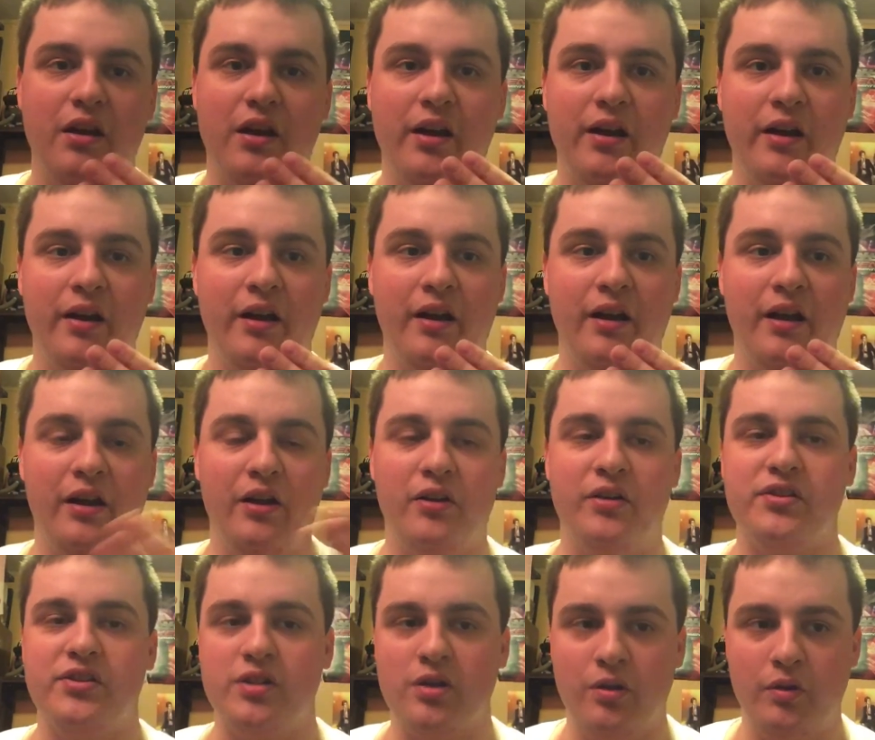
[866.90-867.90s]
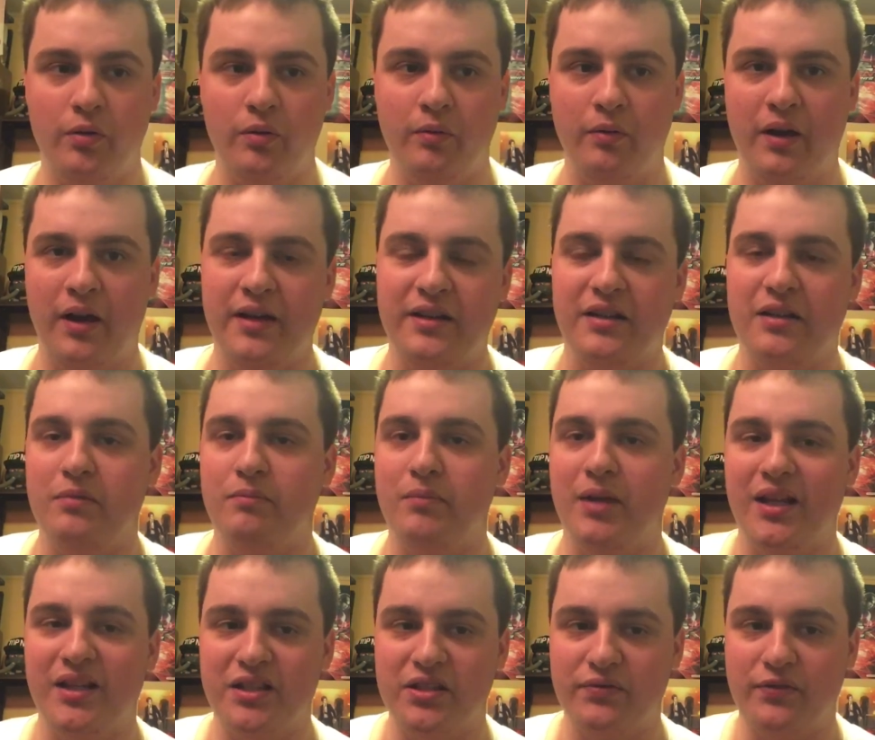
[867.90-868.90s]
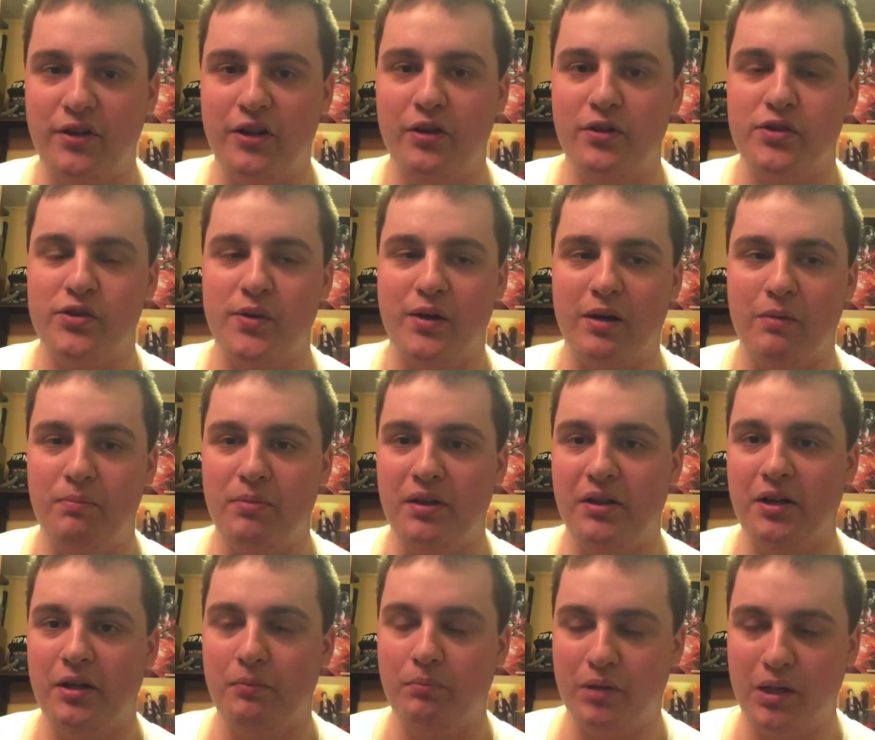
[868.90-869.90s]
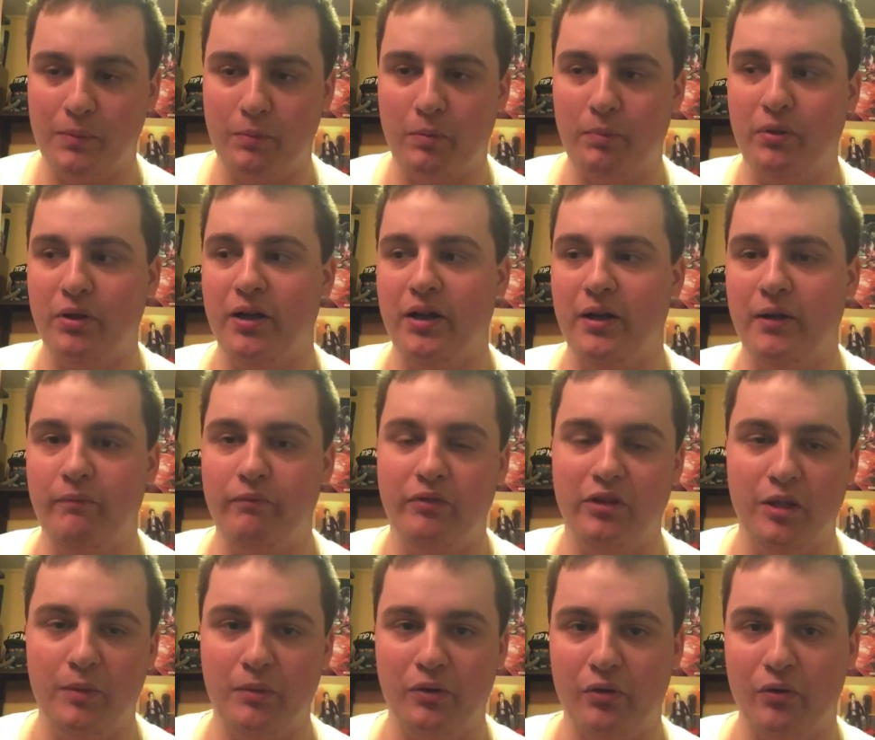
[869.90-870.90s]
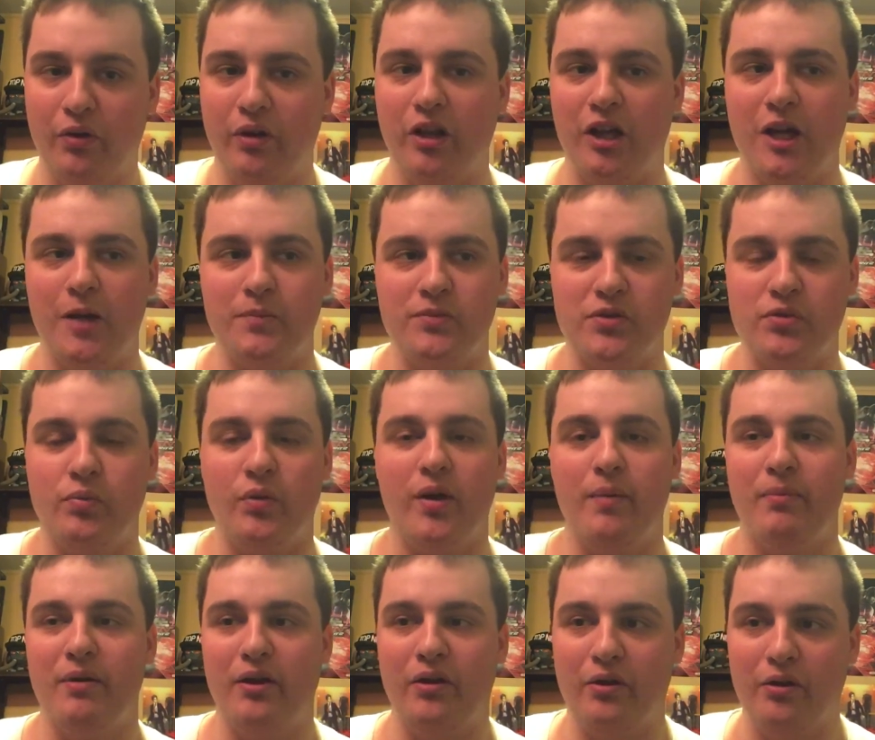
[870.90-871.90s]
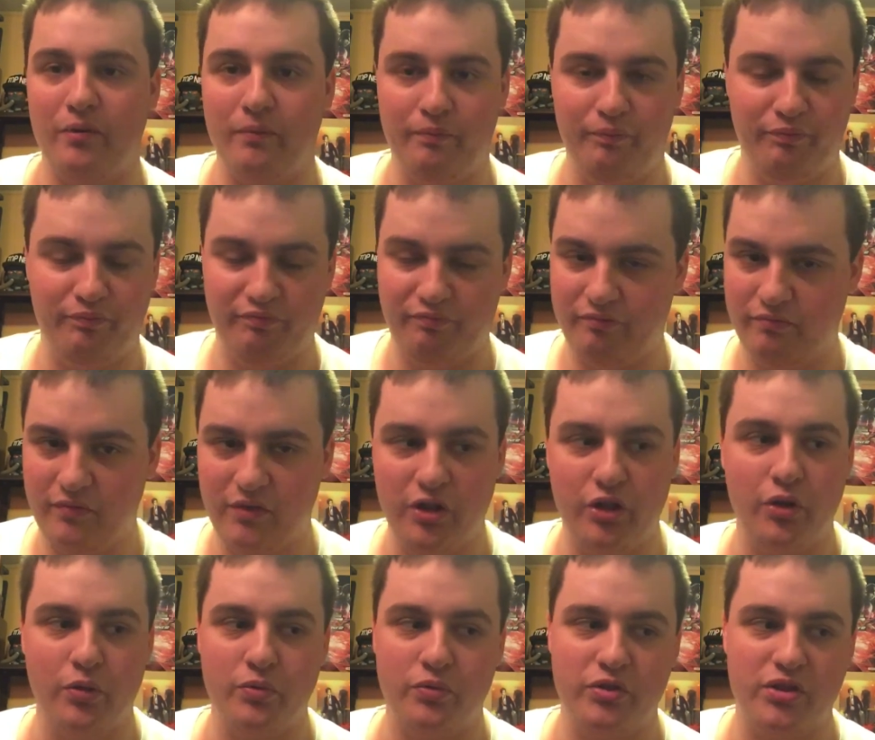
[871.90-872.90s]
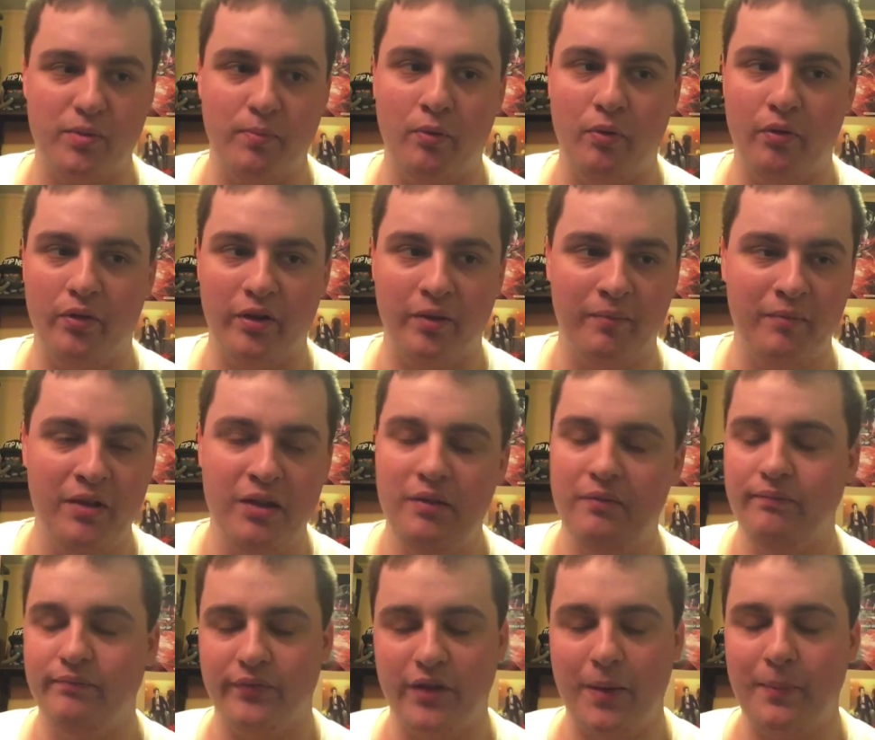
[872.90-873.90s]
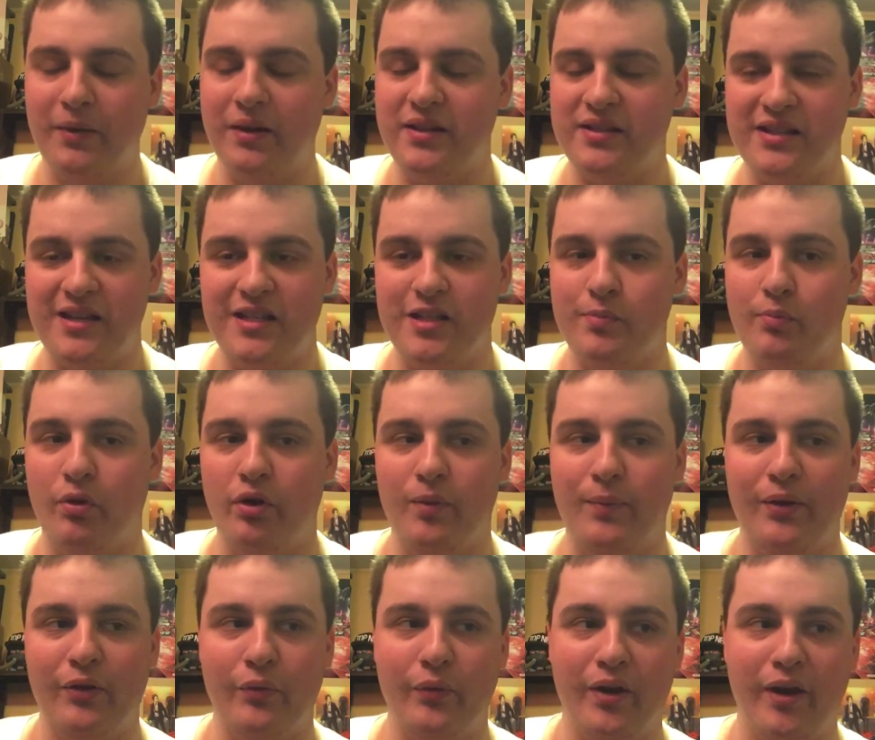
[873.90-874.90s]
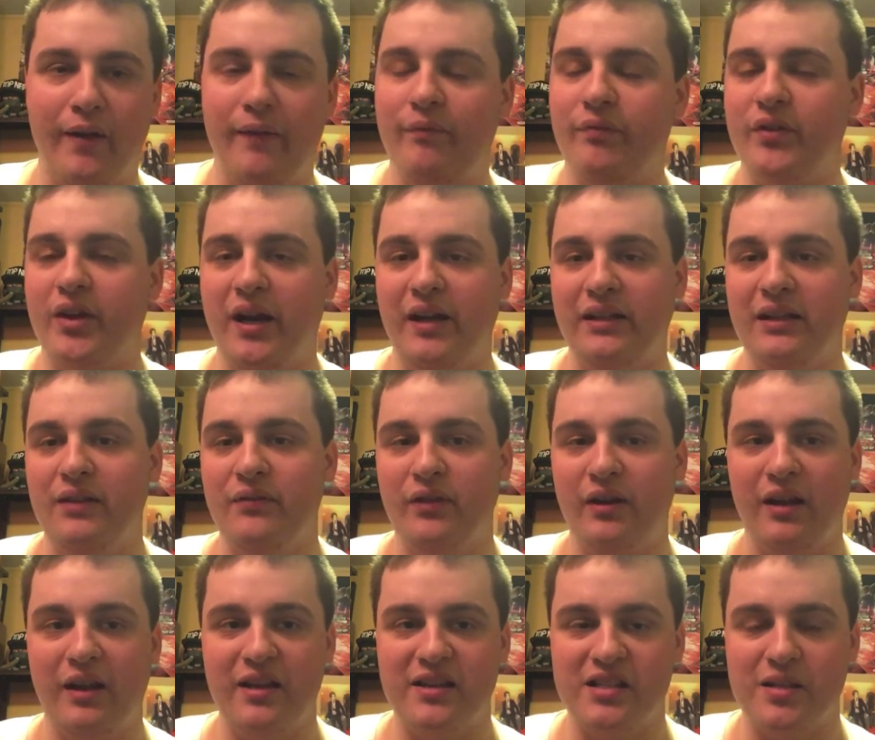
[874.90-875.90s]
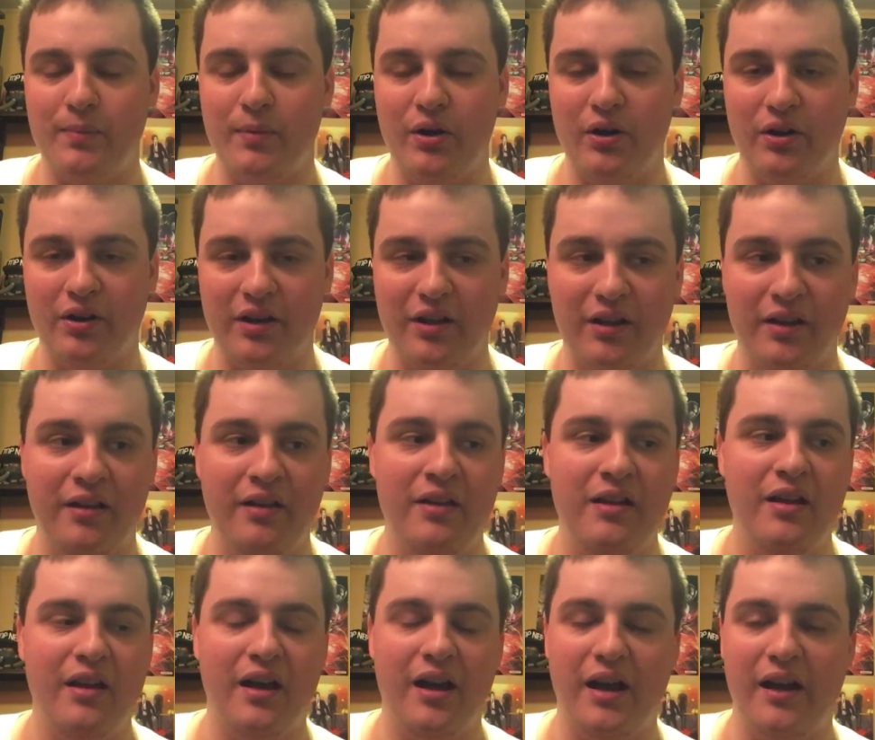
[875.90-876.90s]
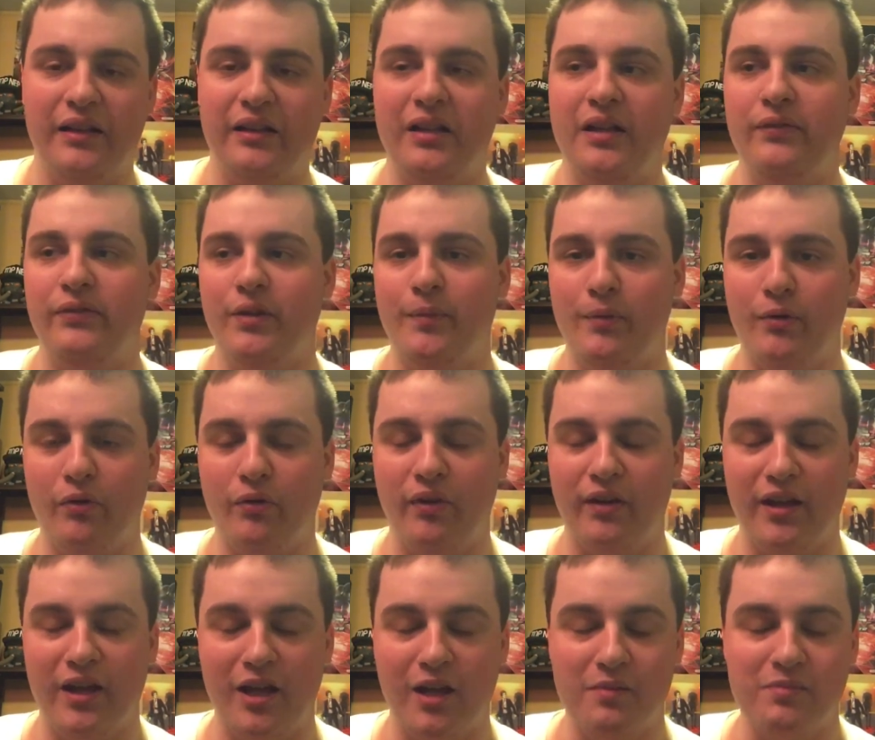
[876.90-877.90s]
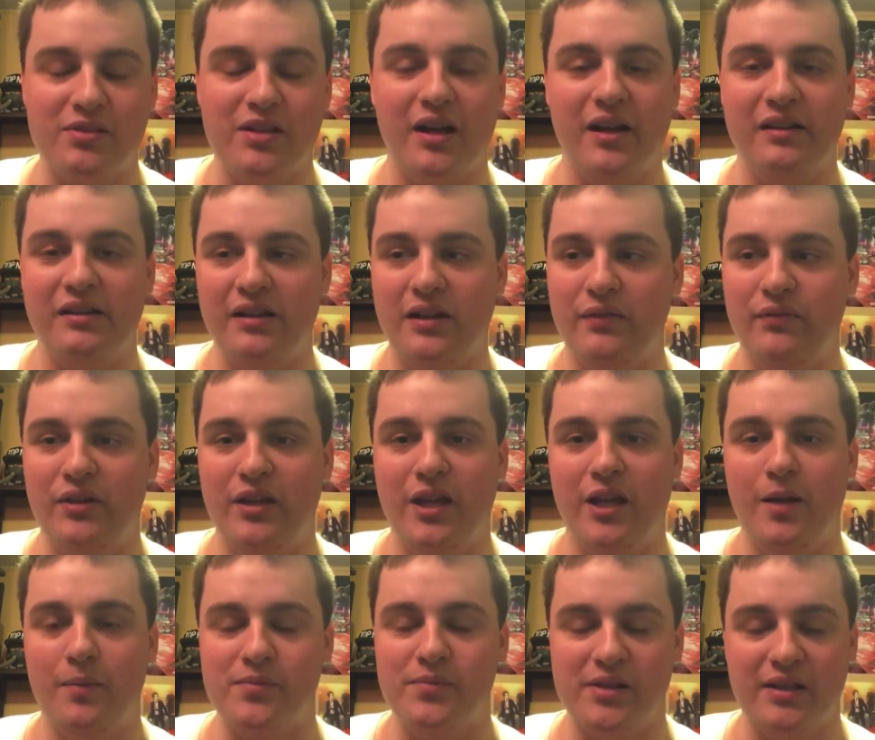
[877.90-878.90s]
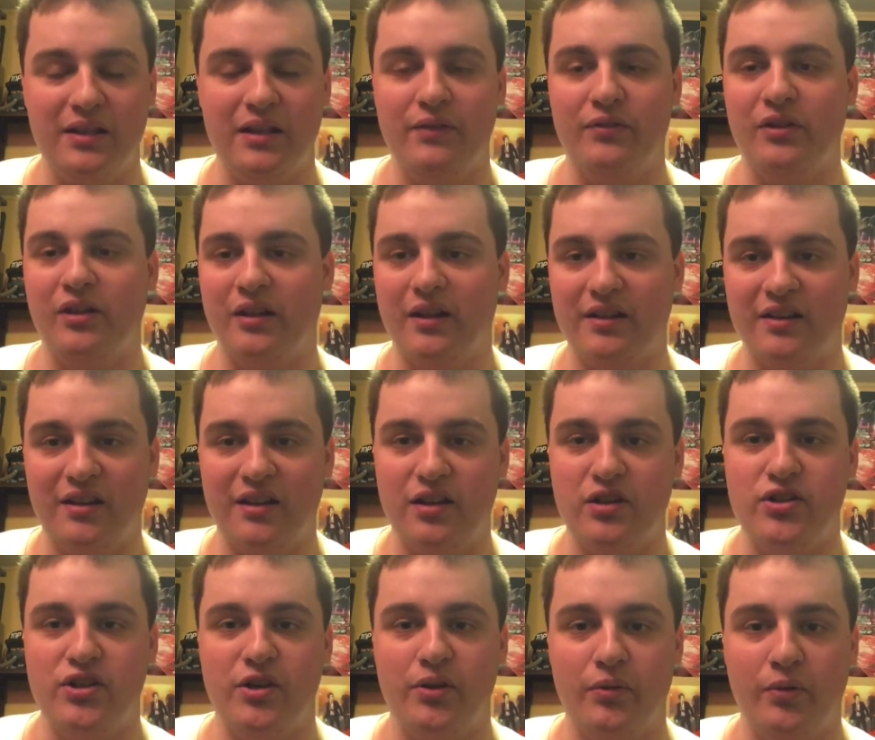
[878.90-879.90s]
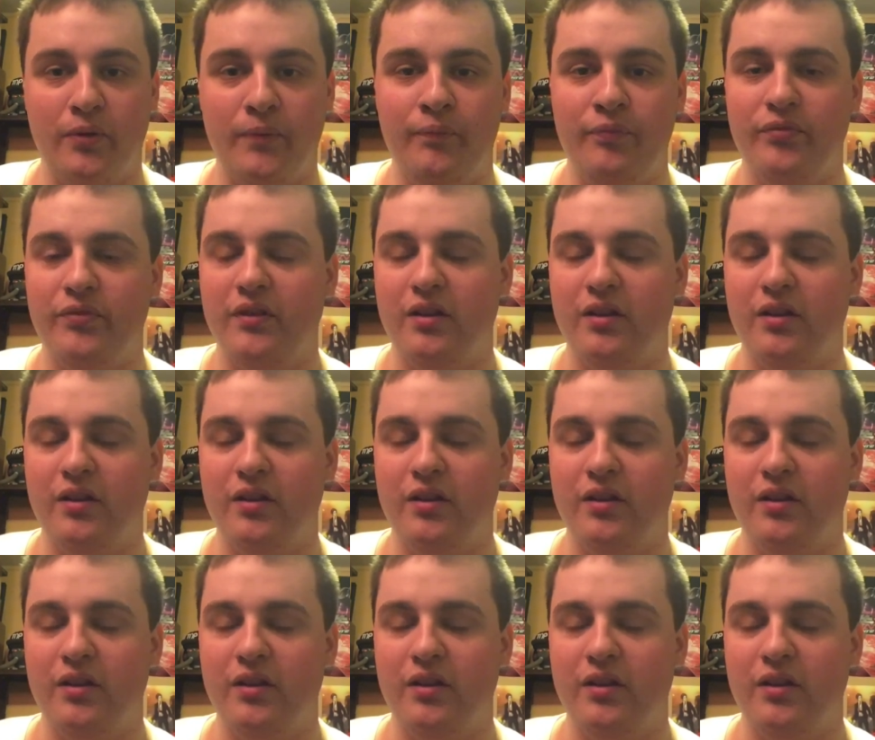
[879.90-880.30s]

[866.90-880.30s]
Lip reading: And also, I didn't make this video so I could be like, blah, blah, blah. Limited Run Games is way better. Go support them. I'm going to say support them either way. I love NIS America. I love Limited Run Games. I love games. I love collecting in general.